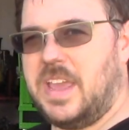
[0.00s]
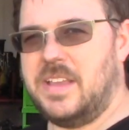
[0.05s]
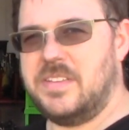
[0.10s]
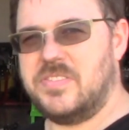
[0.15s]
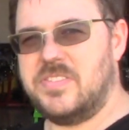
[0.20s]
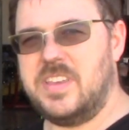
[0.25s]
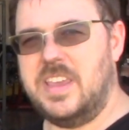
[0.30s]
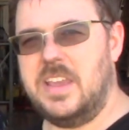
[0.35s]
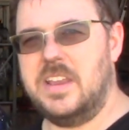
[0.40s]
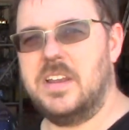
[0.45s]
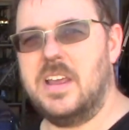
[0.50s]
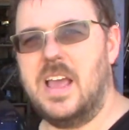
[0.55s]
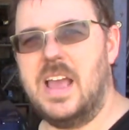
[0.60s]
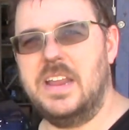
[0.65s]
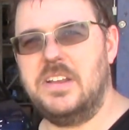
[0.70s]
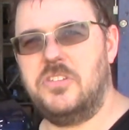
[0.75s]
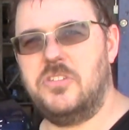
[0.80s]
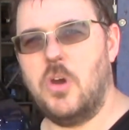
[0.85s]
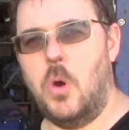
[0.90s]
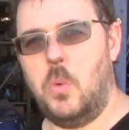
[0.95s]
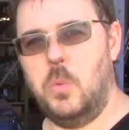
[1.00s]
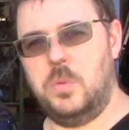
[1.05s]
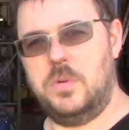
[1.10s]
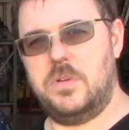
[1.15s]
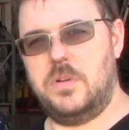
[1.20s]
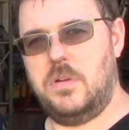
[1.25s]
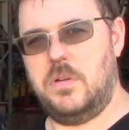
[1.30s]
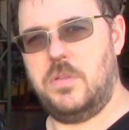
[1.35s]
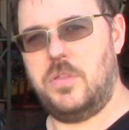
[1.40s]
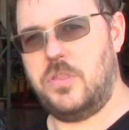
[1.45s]
I've seen, I don't
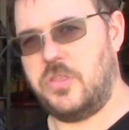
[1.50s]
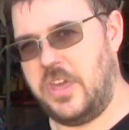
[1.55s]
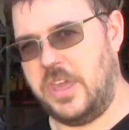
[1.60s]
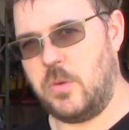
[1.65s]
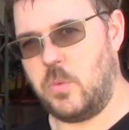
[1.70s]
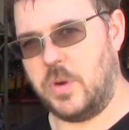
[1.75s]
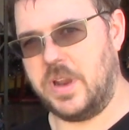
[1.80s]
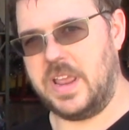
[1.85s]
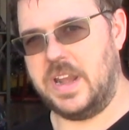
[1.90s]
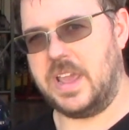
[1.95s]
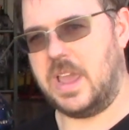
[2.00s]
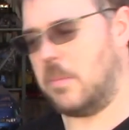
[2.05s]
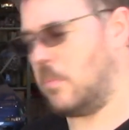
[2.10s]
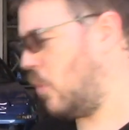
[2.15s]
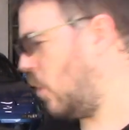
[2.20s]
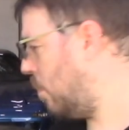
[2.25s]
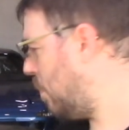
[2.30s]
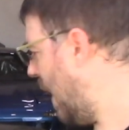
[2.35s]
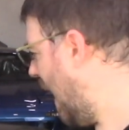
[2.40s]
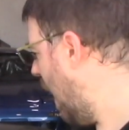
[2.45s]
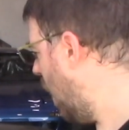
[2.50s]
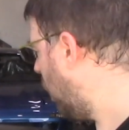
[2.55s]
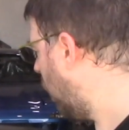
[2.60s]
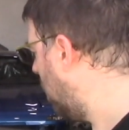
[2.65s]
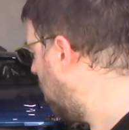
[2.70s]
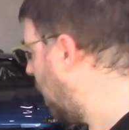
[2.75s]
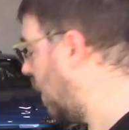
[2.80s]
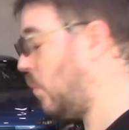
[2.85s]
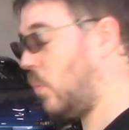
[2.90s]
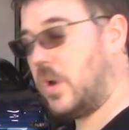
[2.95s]
think we're gonna get more power,
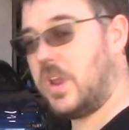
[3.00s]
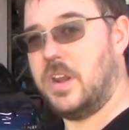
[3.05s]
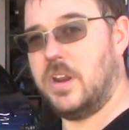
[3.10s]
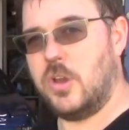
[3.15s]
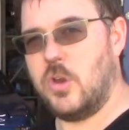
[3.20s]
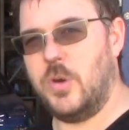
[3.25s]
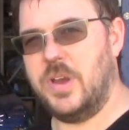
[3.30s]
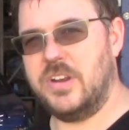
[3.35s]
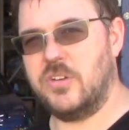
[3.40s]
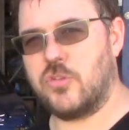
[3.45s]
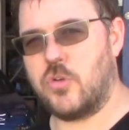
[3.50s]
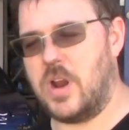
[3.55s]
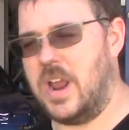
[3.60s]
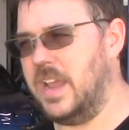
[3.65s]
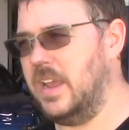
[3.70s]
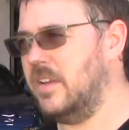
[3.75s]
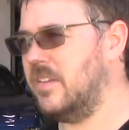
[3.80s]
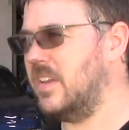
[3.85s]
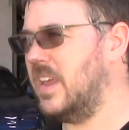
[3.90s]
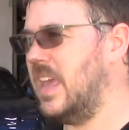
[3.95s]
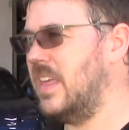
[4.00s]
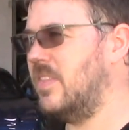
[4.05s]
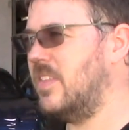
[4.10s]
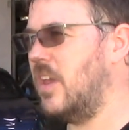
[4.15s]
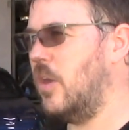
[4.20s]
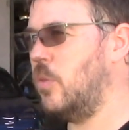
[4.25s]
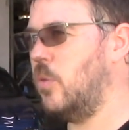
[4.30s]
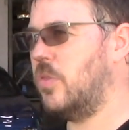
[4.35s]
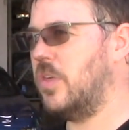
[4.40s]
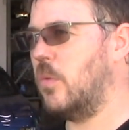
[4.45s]
but we're gonna go ahead and try it, and the
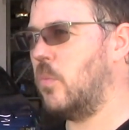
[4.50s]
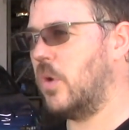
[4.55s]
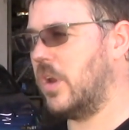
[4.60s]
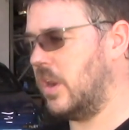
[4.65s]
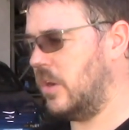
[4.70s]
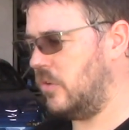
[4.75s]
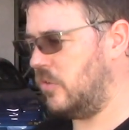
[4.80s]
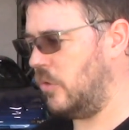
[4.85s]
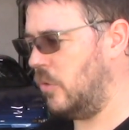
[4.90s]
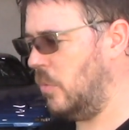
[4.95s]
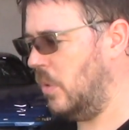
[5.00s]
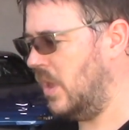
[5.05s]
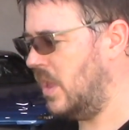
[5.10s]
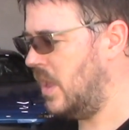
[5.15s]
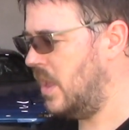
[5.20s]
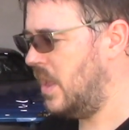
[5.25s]
other thing we're gonna do